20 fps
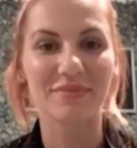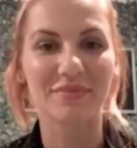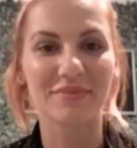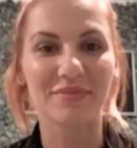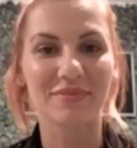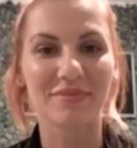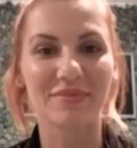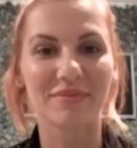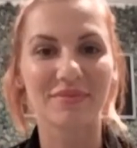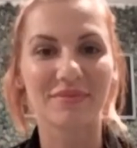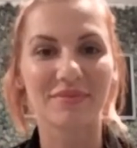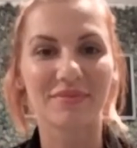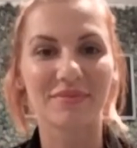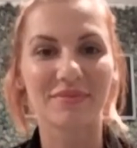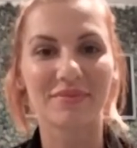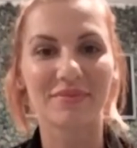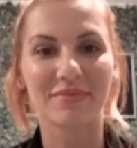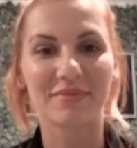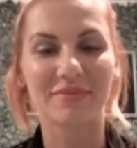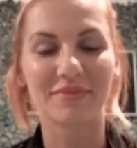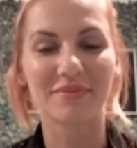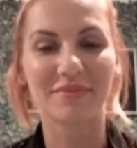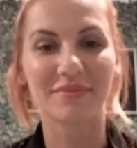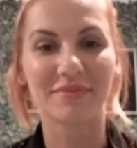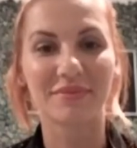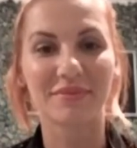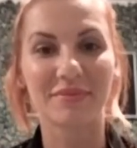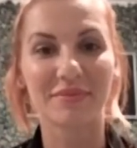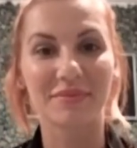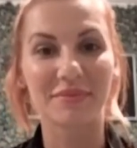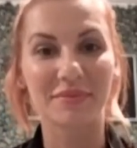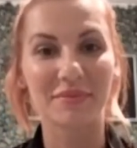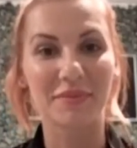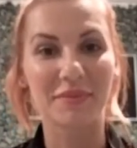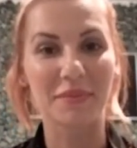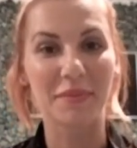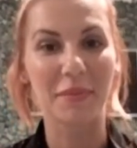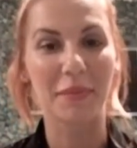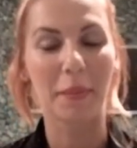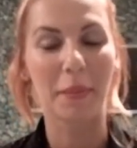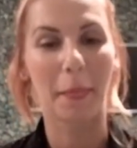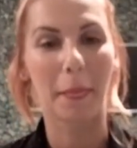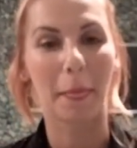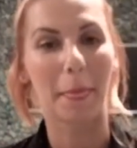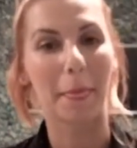This person isn't speaking.